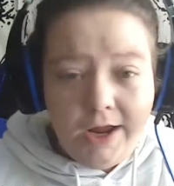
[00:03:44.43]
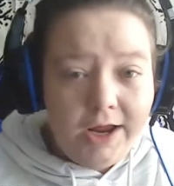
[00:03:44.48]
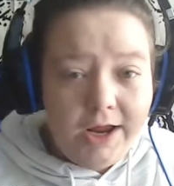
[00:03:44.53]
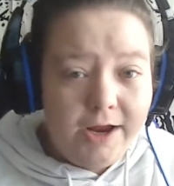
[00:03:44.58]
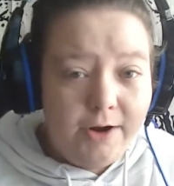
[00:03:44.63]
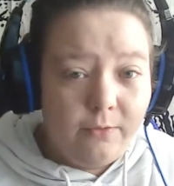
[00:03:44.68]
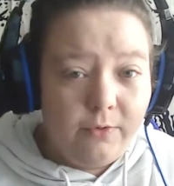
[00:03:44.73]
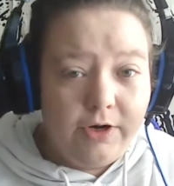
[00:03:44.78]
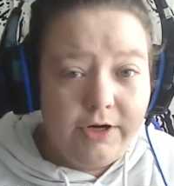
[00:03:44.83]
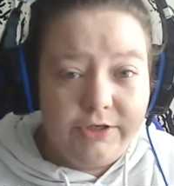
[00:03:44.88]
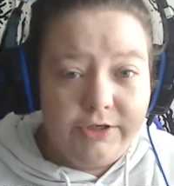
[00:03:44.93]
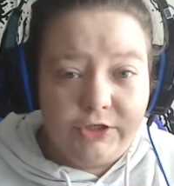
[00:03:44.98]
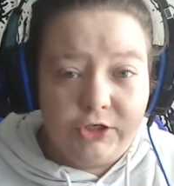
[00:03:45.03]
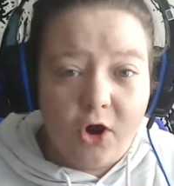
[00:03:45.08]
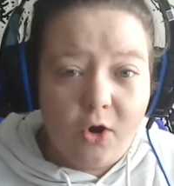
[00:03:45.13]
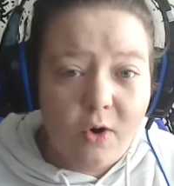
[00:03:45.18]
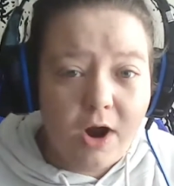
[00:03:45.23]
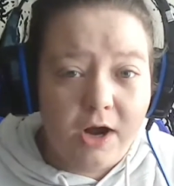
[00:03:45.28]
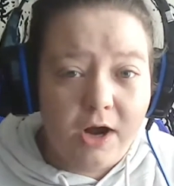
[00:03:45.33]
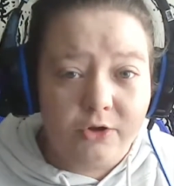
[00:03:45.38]
It was
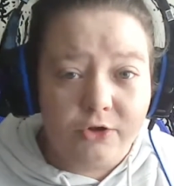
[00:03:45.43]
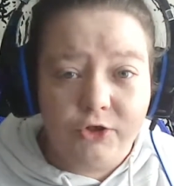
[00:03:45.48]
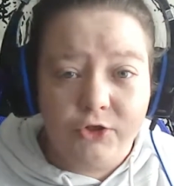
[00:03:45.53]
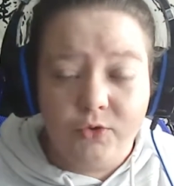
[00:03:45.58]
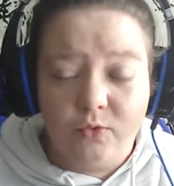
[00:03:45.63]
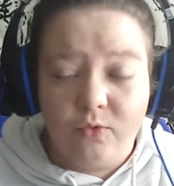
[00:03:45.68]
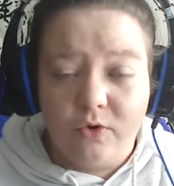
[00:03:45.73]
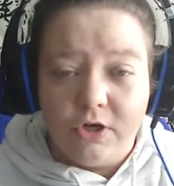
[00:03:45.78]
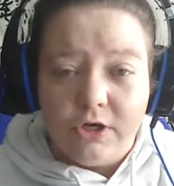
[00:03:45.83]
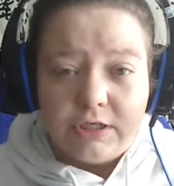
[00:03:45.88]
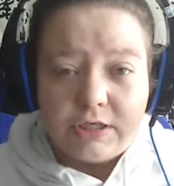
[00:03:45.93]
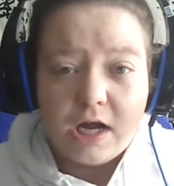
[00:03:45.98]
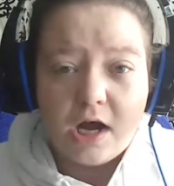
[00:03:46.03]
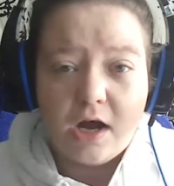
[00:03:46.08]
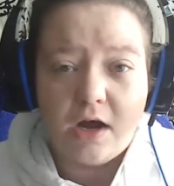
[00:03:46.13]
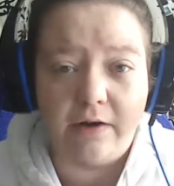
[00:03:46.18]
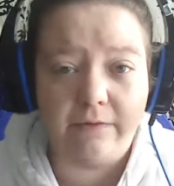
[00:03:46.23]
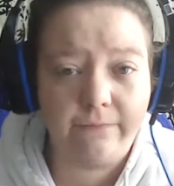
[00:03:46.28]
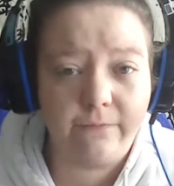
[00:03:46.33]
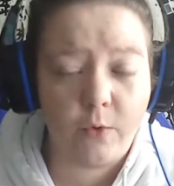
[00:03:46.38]
go out to the woods, hunt,